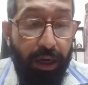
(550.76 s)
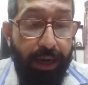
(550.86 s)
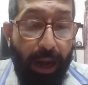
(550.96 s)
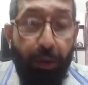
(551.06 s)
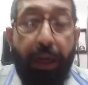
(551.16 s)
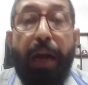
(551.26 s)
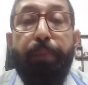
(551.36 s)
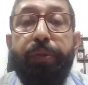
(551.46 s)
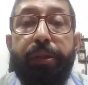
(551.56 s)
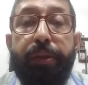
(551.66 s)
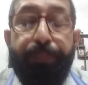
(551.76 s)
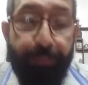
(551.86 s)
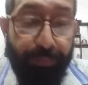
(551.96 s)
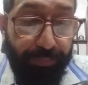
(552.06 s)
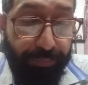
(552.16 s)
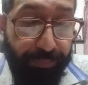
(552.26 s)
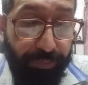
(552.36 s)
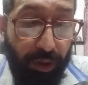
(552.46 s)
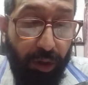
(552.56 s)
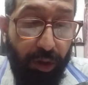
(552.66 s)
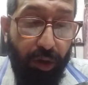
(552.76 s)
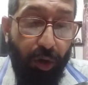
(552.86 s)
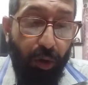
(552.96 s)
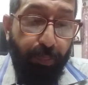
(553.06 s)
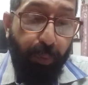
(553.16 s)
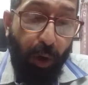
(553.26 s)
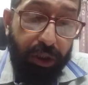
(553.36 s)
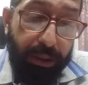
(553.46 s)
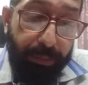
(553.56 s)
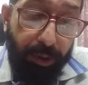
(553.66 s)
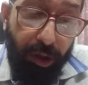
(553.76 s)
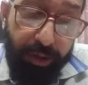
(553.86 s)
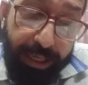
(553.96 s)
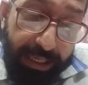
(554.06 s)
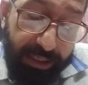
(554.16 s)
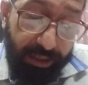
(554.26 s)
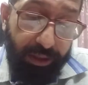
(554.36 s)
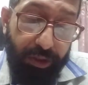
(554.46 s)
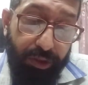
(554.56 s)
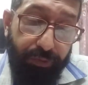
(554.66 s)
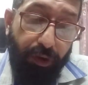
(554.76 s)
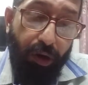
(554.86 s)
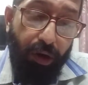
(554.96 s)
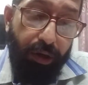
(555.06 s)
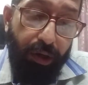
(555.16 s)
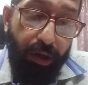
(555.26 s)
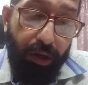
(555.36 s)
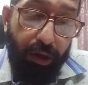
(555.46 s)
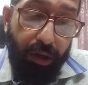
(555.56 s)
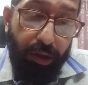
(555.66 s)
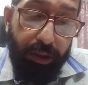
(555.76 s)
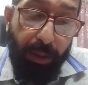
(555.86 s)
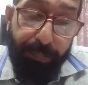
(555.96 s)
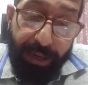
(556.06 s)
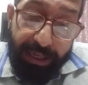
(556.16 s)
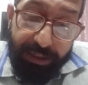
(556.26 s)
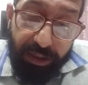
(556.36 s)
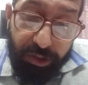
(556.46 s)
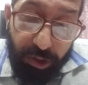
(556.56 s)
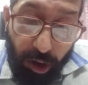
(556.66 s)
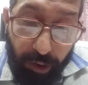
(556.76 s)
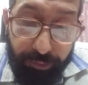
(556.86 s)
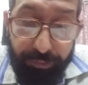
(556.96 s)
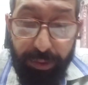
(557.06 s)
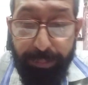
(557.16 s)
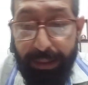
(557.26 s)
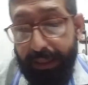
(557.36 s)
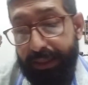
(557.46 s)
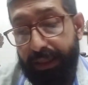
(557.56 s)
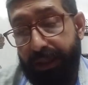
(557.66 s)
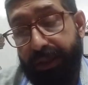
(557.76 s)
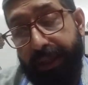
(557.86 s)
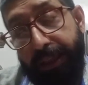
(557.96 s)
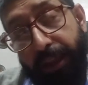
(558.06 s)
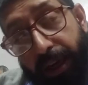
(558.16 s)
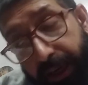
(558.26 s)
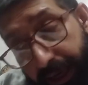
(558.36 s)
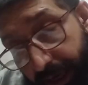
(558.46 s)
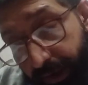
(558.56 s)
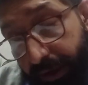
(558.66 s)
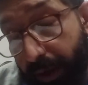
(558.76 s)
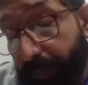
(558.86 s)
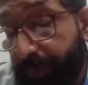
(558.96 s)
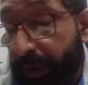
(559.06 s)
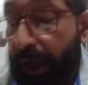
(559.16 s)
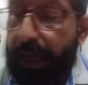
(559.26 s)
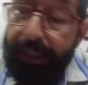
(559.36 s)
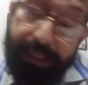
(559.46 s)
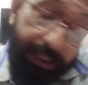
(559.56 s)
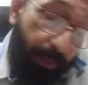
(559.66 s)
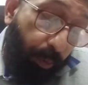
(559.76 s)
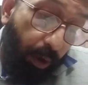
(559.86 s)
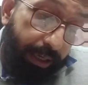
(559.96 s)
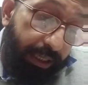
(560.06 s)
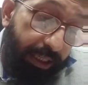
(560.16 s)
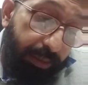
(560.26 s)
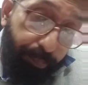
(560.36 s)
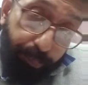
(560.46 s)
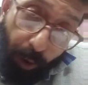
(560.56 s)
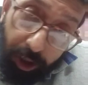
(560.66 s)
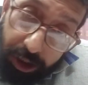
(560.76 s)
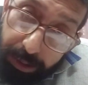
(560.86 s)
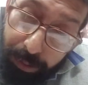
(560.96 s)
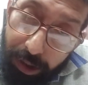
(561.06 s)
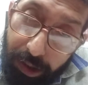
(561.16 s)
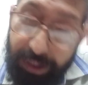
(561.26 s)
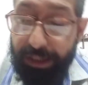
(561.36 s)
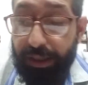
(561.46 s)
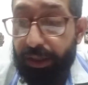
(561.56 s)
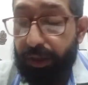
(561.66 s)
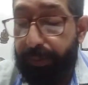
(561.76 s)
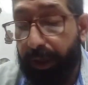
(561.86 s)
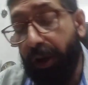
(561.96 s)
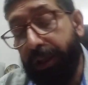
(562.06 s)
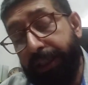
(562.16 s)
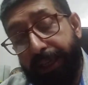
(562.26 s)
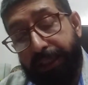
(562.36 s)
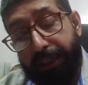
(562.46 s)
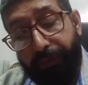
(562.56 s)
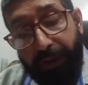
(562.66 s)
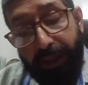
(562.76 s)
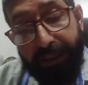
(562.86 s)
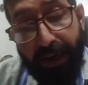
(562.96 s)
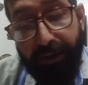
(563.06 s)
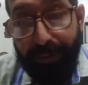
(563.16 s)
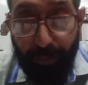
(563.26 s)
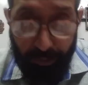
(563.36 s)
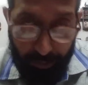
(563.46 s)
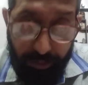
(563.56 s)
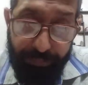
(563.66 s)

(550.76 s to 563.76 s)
Now comes possible reasons for the presence of the militants in the area. See, the point is possible reasons, because see, it is a first hand report.